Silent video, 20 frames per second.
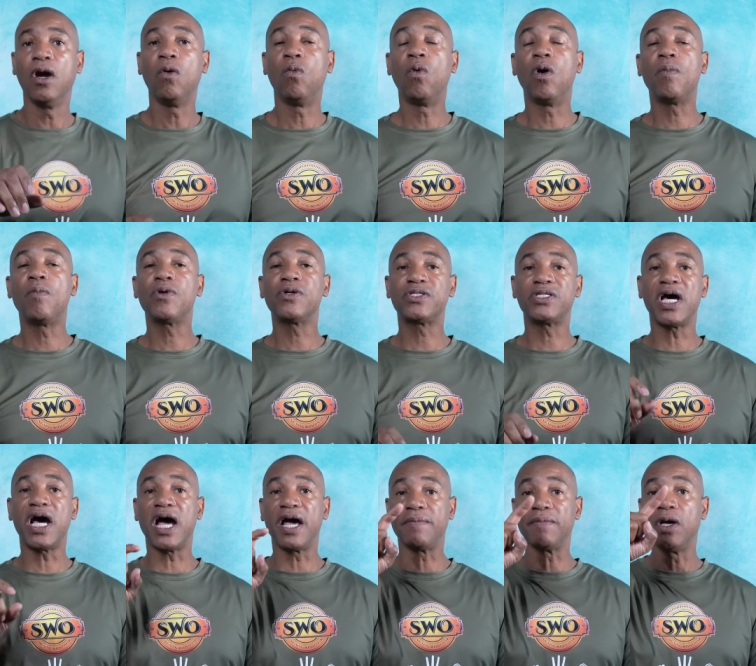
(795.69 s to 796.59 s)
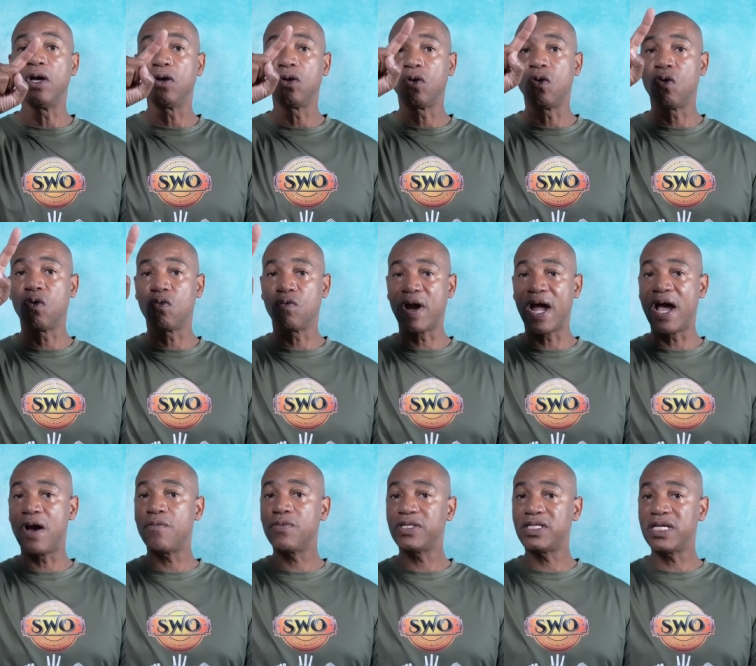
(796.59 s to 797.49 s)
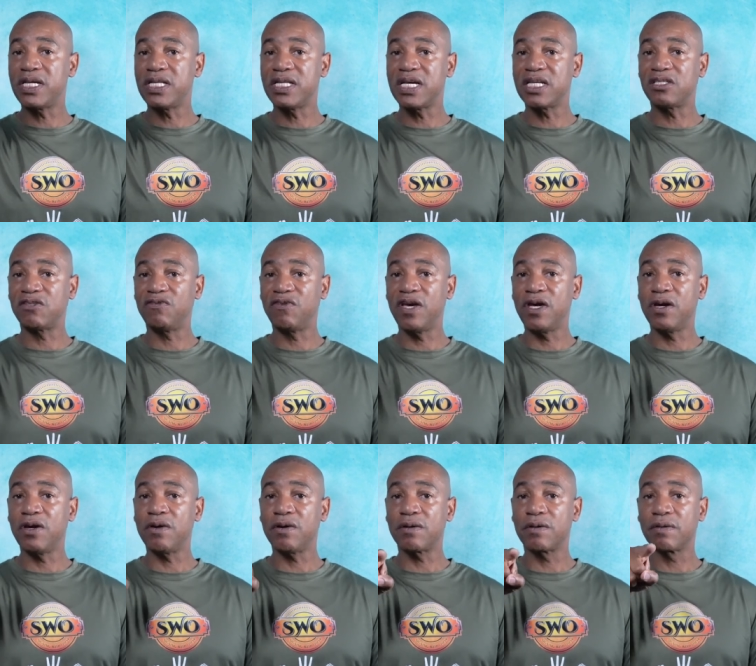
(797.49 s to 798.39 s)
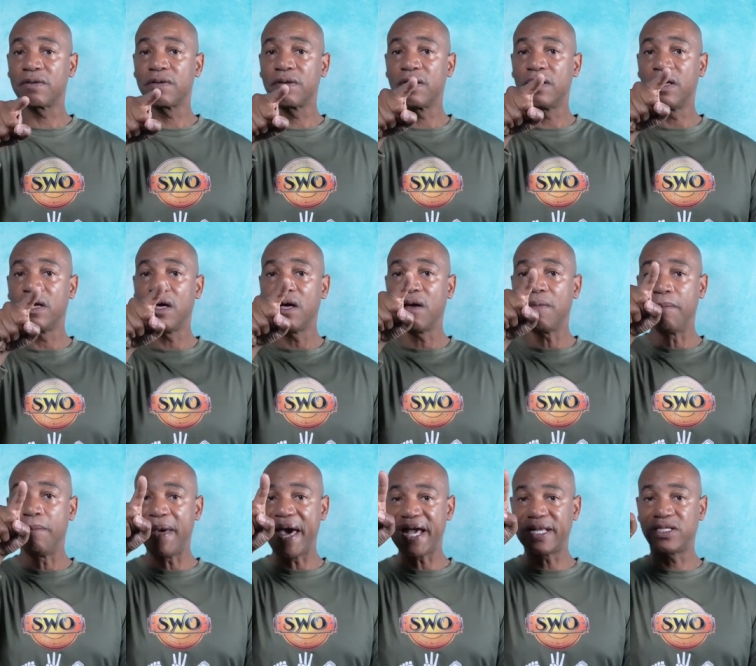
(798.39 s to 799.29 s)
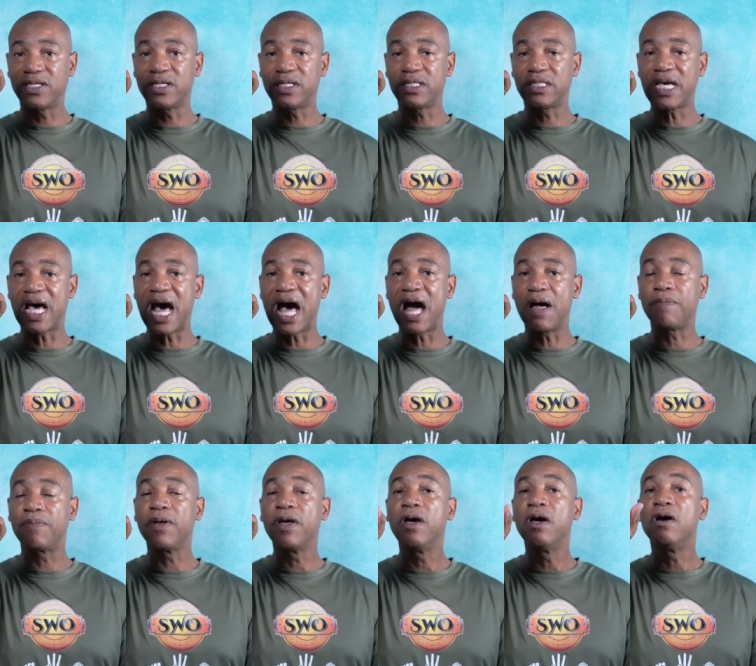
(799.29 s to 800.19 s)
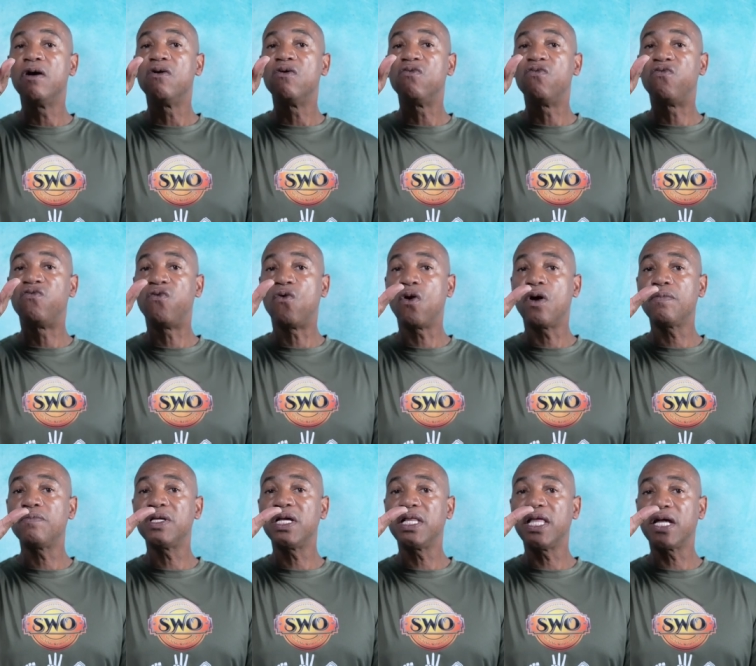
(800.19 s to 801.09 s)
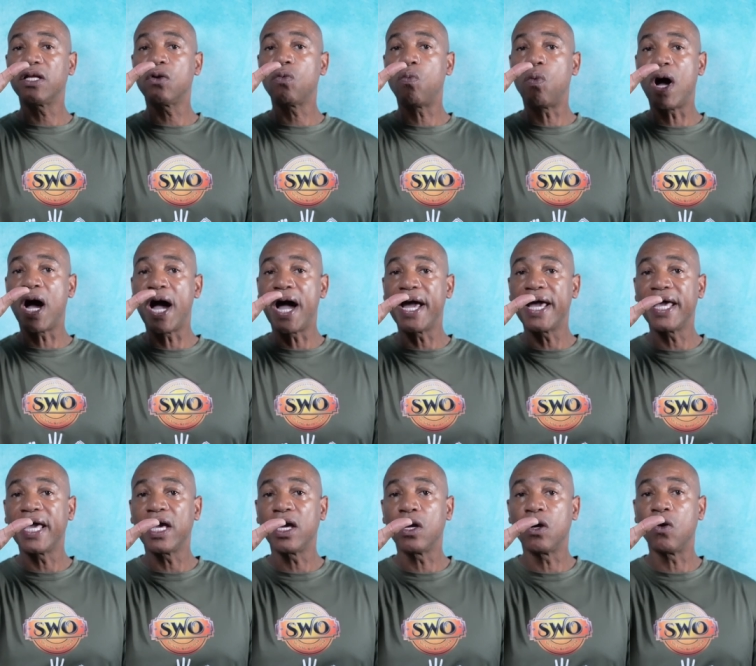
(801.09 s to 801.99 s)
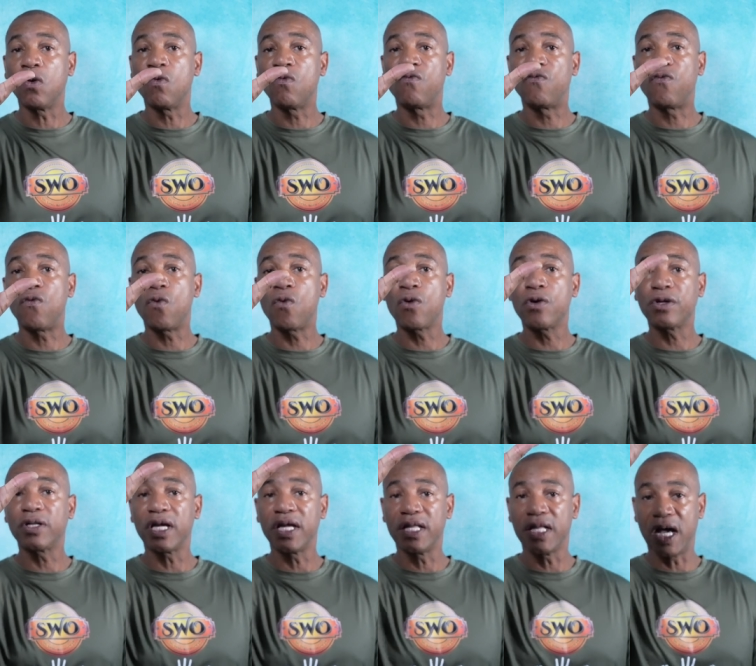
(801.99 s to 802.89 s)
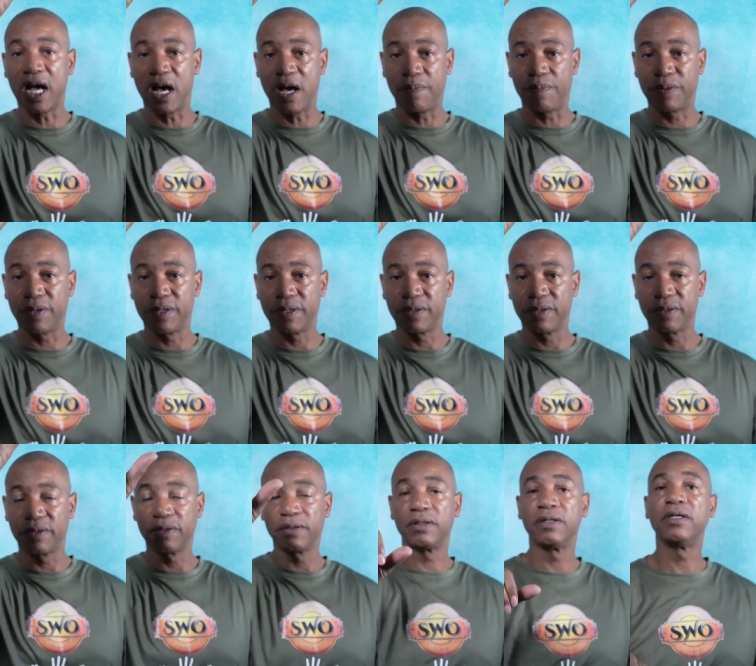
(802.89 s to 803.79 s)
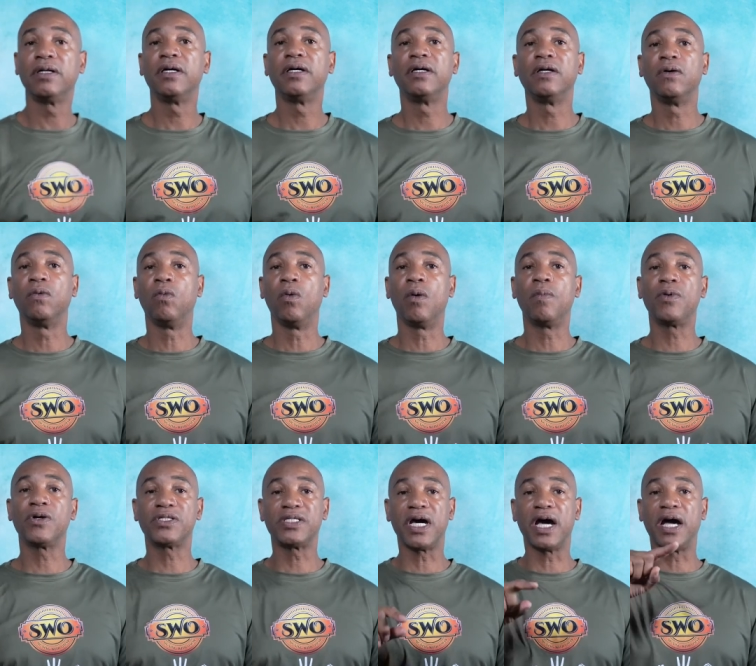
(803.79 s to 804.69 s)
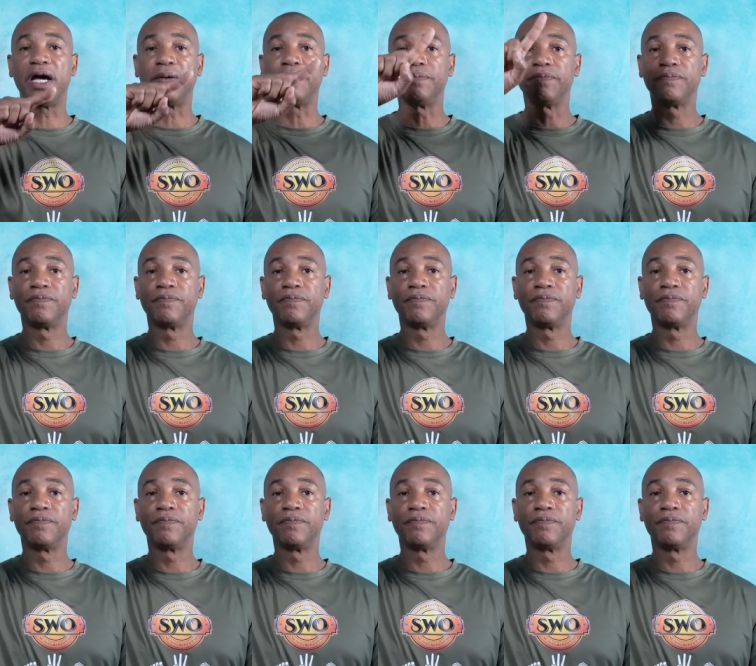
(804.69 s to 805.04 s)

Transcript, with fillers: One more time go around with the index finger, back to the top, form the letter Y, go forward and up. One more time.